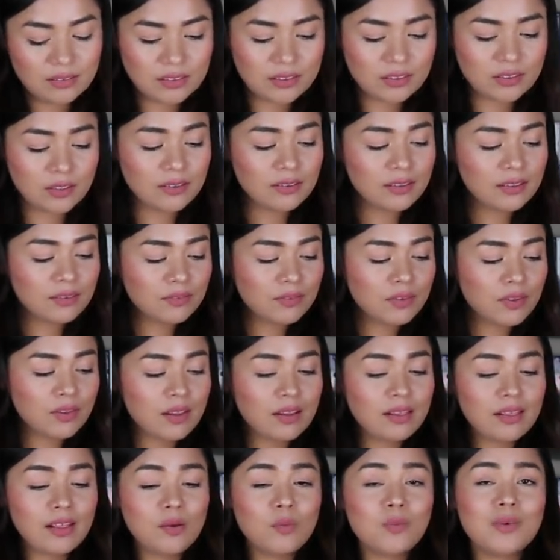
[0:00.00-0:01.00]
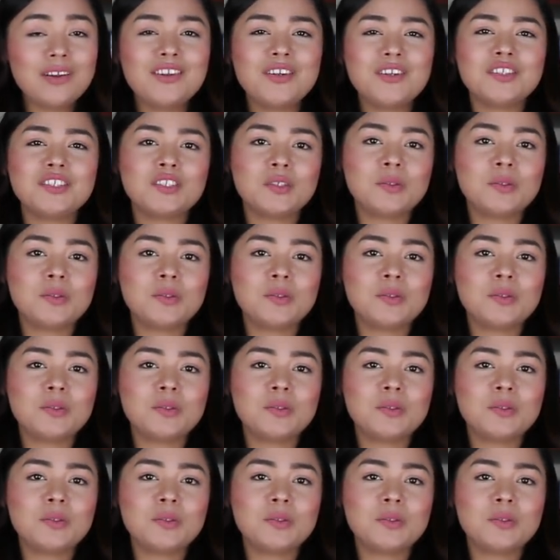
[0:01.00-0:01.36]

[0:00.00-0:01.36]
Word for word: Strongly feel that they want your